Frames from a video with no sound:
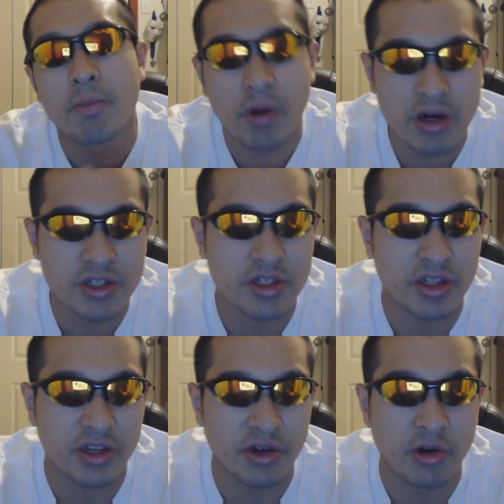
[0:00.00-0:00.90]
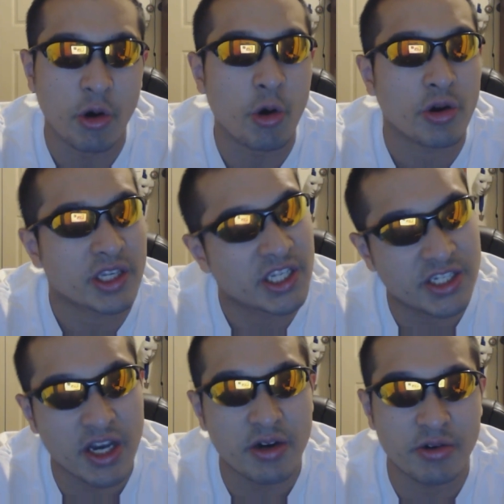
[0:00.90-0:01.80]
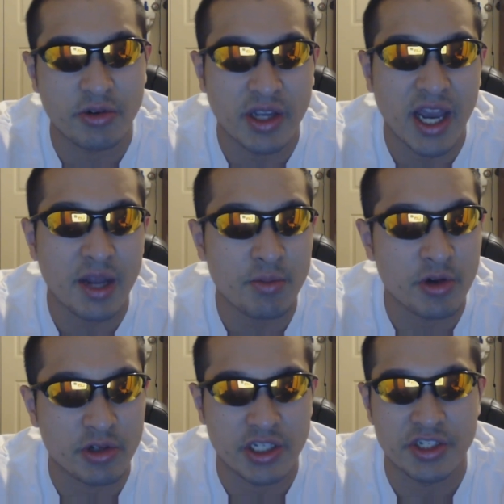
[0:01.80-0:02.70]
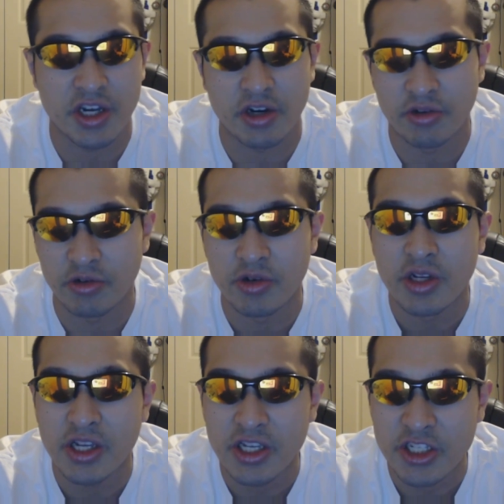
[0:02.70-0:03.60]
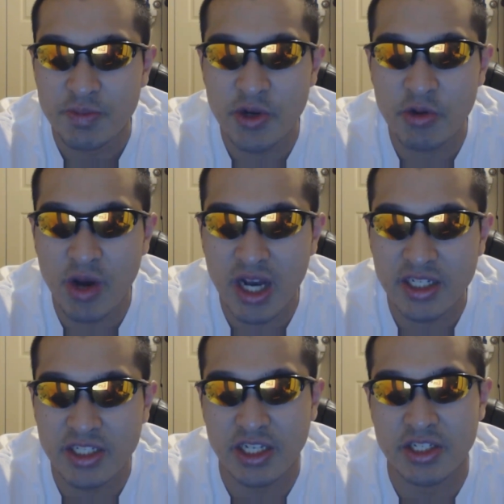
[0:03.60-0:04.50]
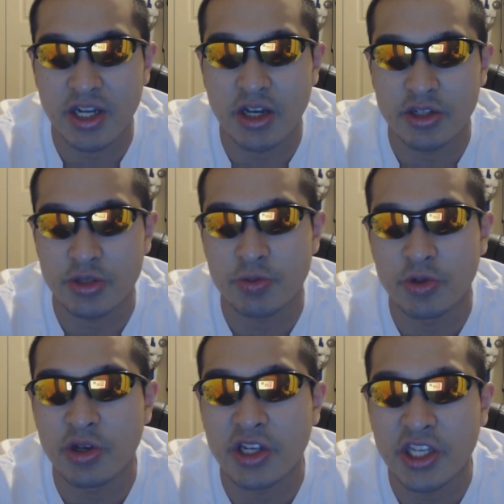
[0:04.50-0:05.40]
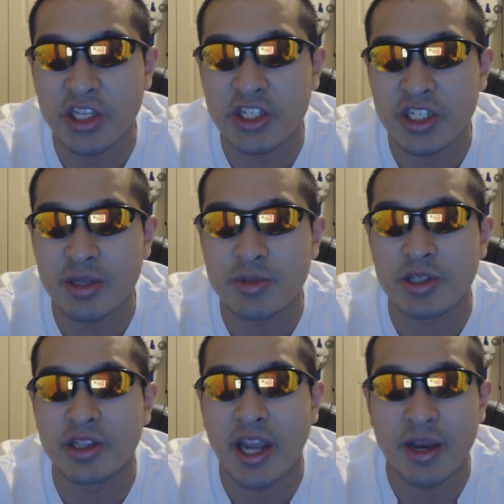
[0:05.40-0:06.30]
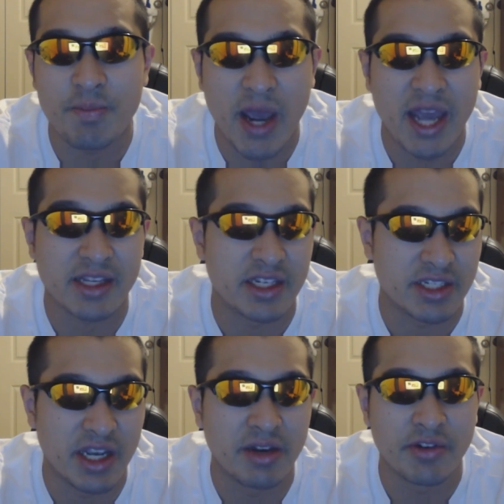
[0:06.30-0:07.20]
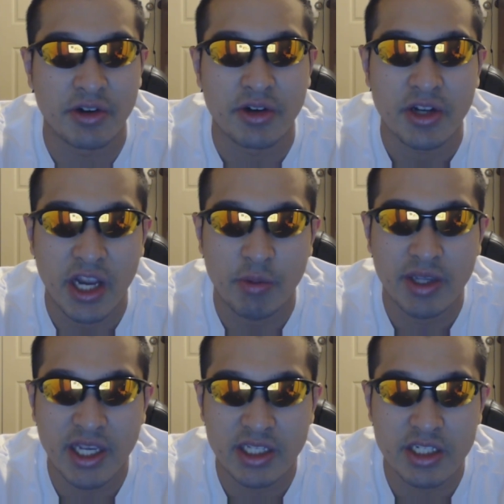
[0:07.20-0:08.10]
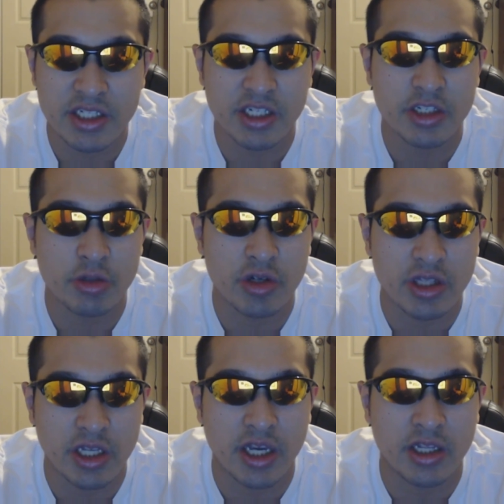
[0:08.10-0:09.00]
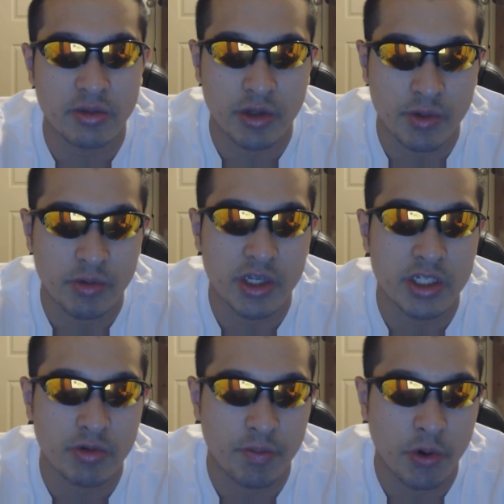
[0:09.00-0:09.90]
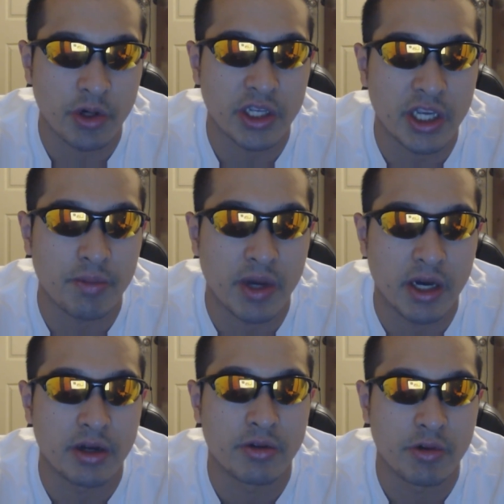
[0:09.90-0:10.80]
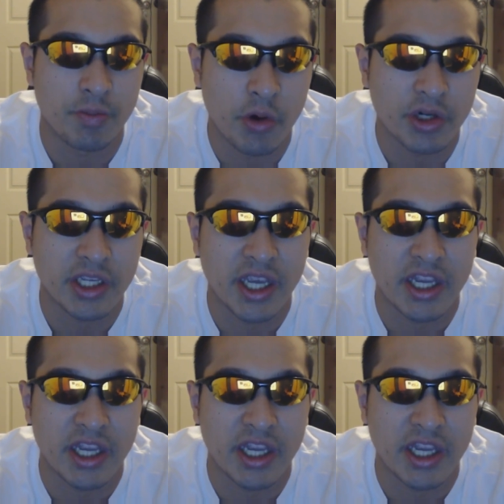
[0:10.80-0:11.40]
Barceleno, or Kizaru, Admiral Kizaru. It's been a while since I saw this fool, and he seems laid back as ever. And we get to see to it that the Marines are reporting in about a couple